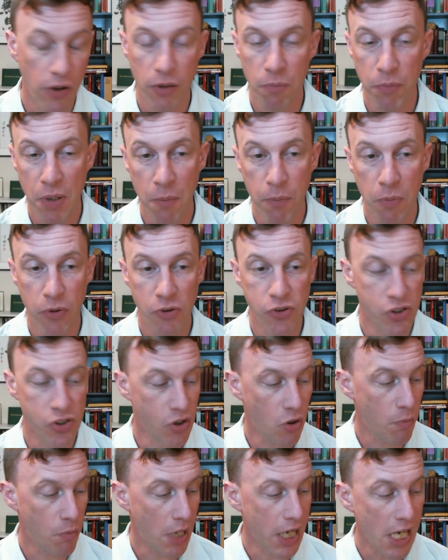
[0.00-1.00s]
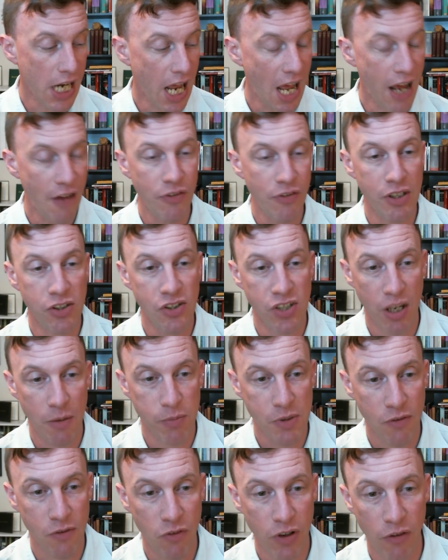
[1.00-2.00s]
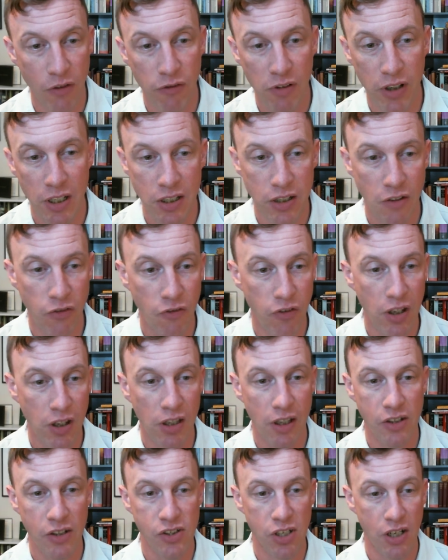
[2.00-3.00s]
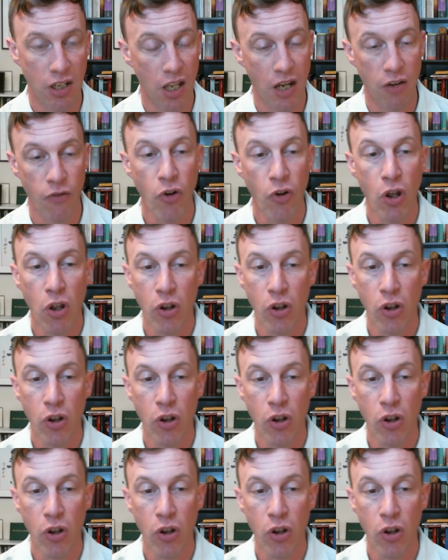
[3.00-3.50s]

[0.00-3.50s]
and people still might have these types of conflicted feelings that are kind of